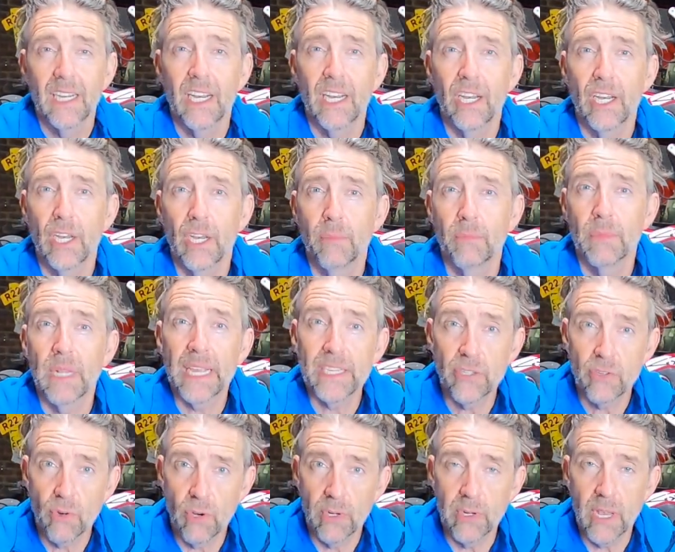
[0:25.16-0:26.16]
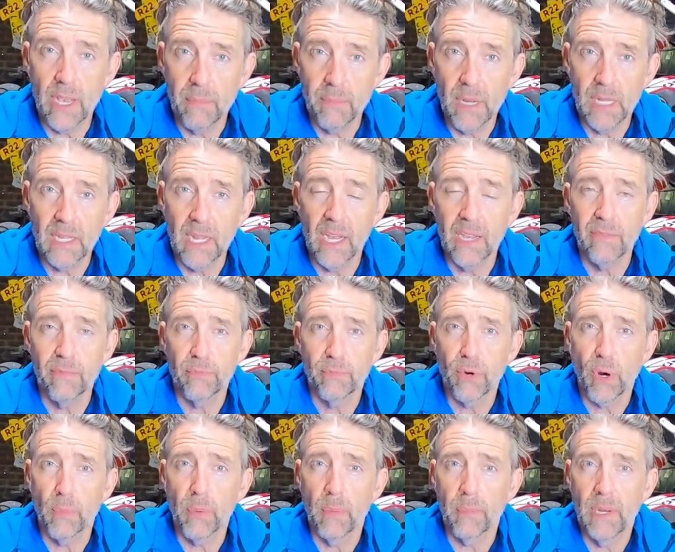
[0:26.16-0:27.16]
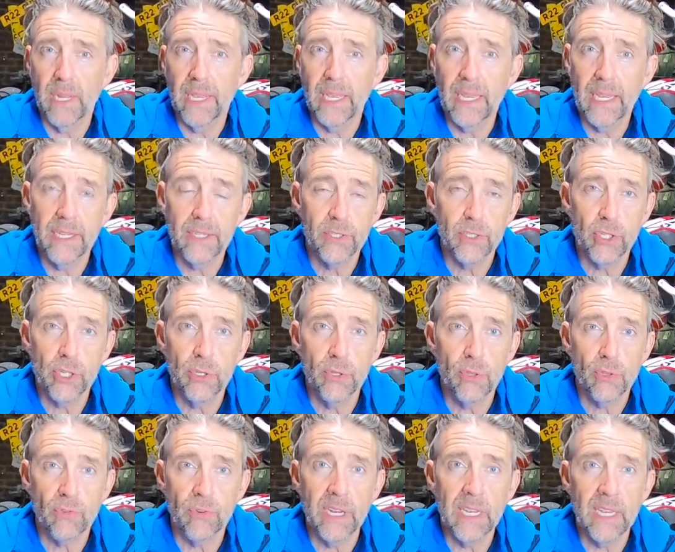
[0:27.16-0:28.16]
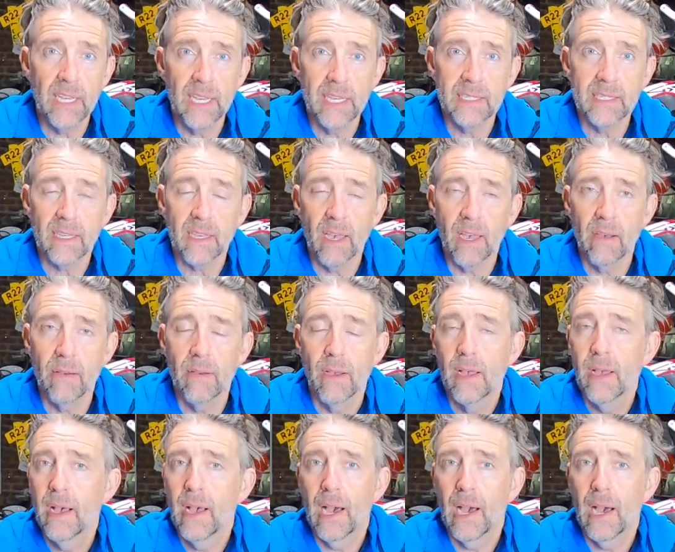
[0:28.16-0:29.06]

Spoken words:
later on in my life, probably 2-3 years ago.